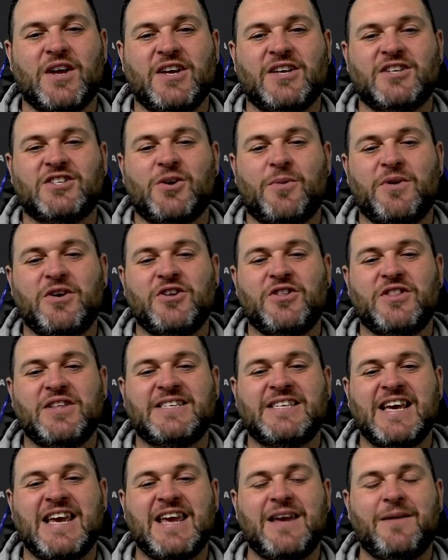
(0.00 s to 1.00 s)
So another
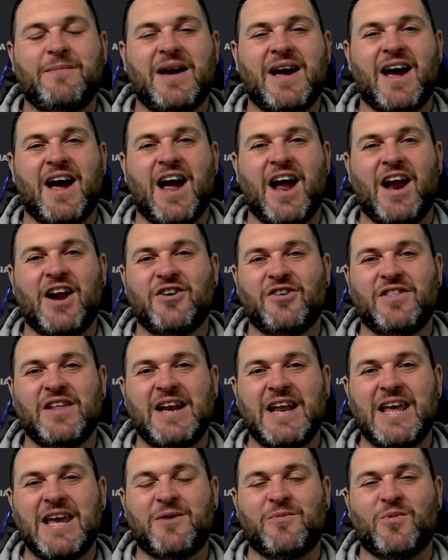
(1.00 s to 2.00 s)
team, another
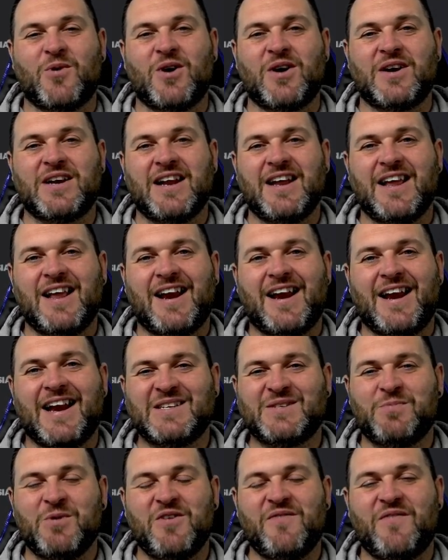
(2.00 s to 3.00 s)
League One.
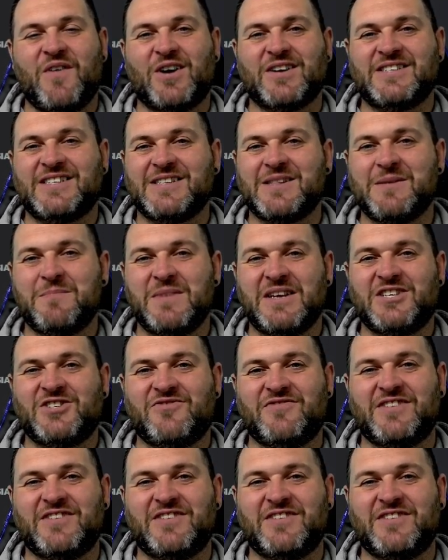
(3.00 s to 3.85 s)
Let's move on to the mystery